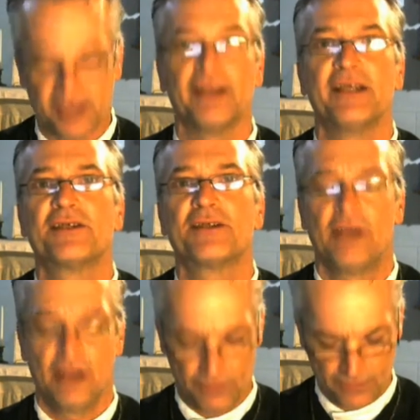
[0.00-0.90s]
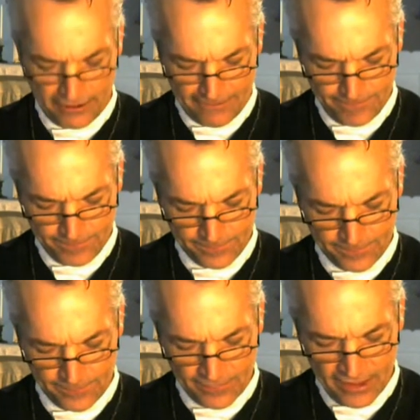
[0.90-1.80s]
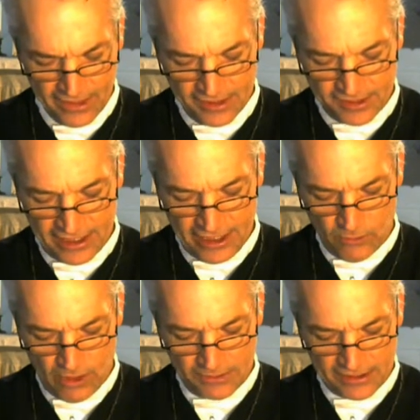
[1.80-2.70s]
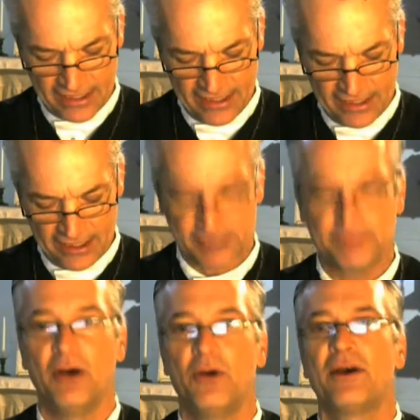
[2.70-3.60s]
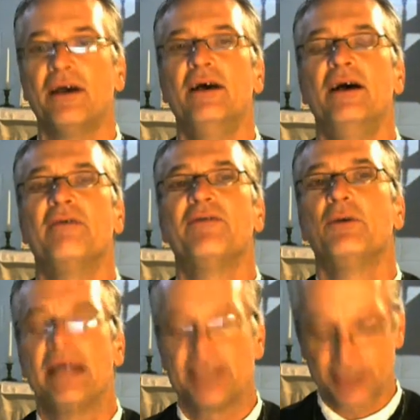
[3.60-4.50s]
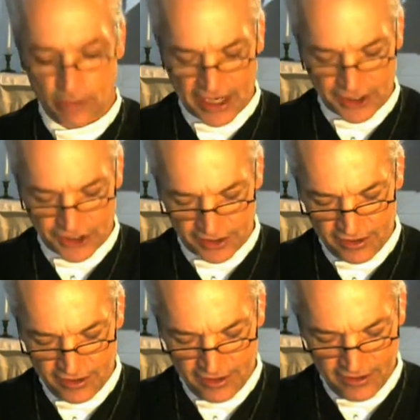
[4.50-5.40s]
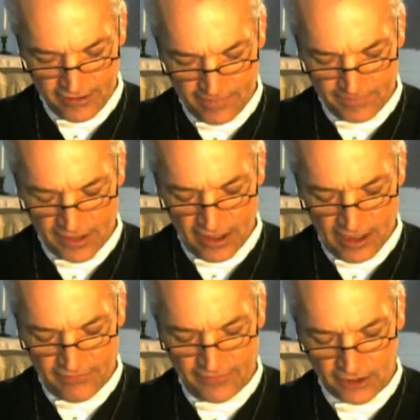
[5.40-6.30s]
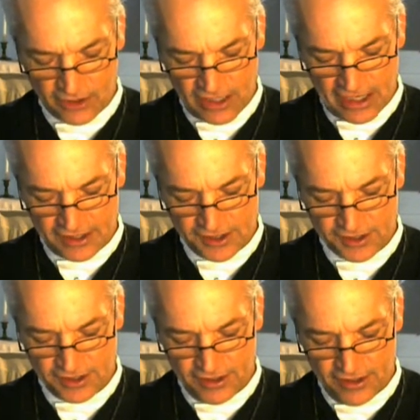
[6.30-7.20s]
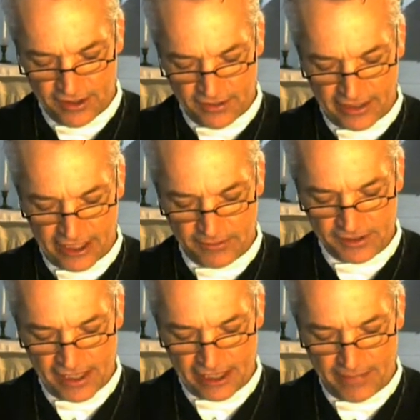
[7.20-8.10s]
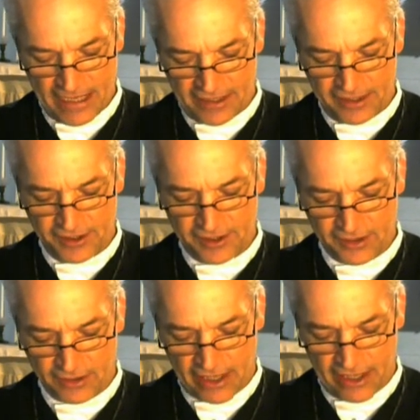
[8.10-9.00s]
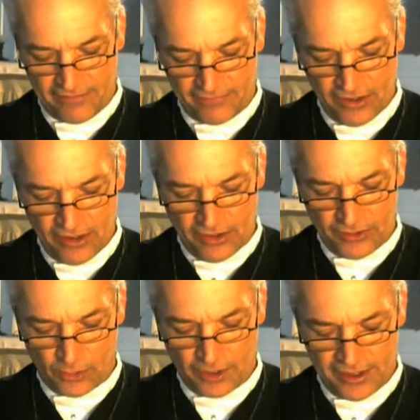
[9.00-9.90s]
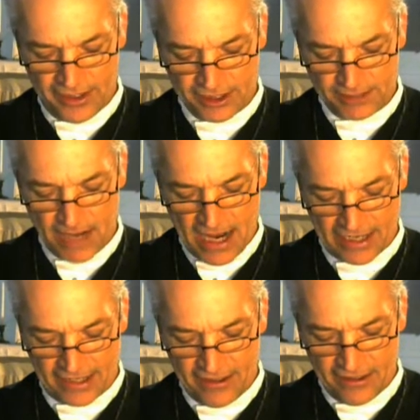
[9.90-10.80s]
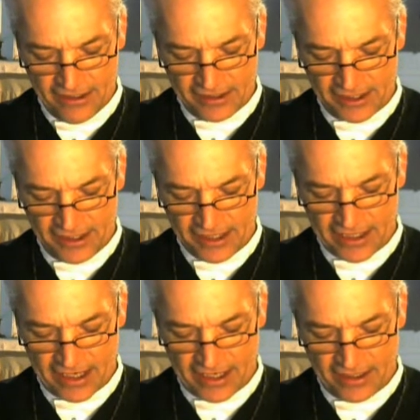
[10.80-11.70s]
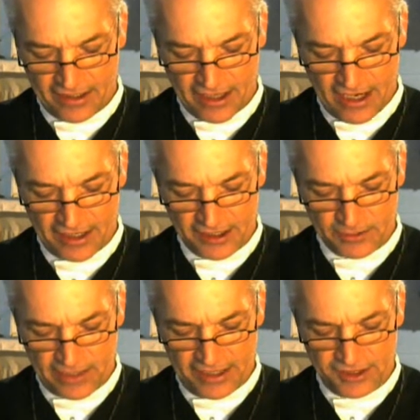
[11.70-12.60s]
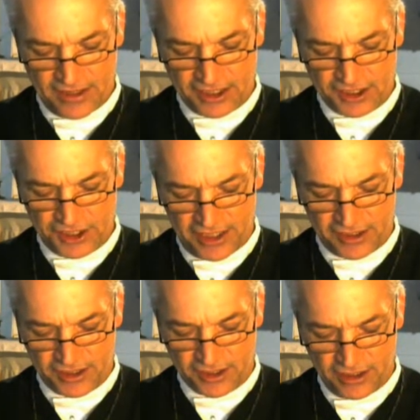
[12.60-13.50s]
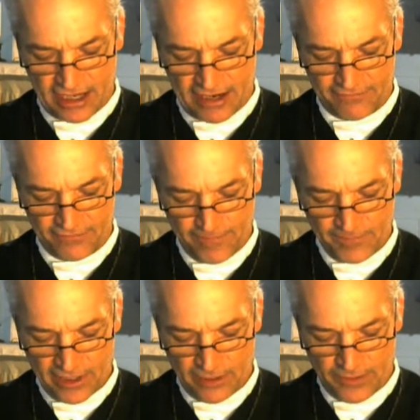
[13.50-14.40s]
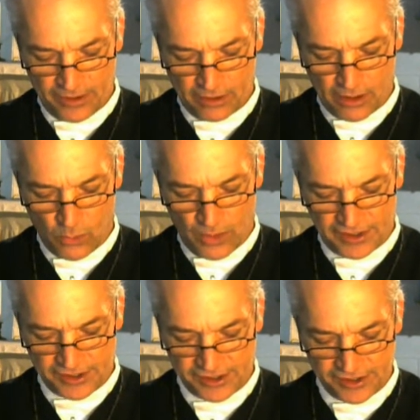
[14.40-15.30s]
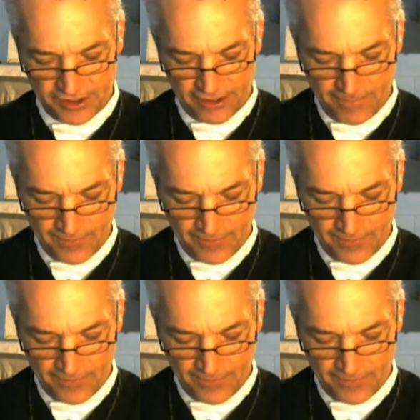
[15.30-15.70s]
on his throne. Seeing what was ahead, he spoke of the resurrection of the Christ, that he was not abandoned to the grave, nor did his body see decay. God has raised this Jesus to life, and we are all witnesses